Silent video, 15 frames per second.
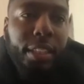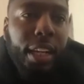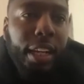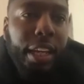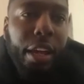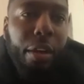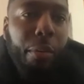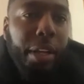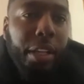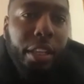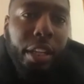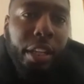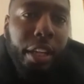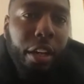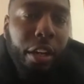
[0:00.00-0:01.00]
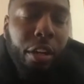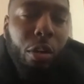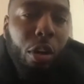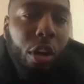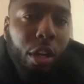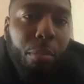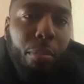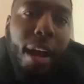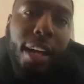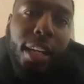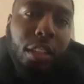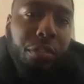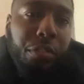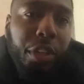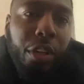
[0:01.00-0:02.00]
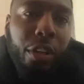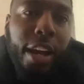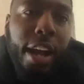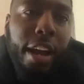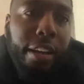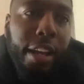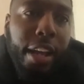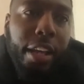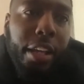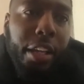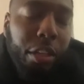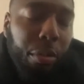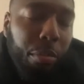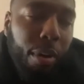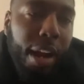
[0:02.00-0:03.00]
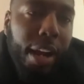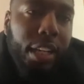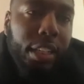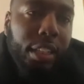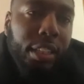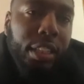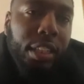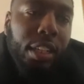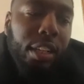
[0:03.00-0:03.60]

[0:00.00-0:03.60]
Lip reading: I can't wait to get on the practice field. I have to get to practice.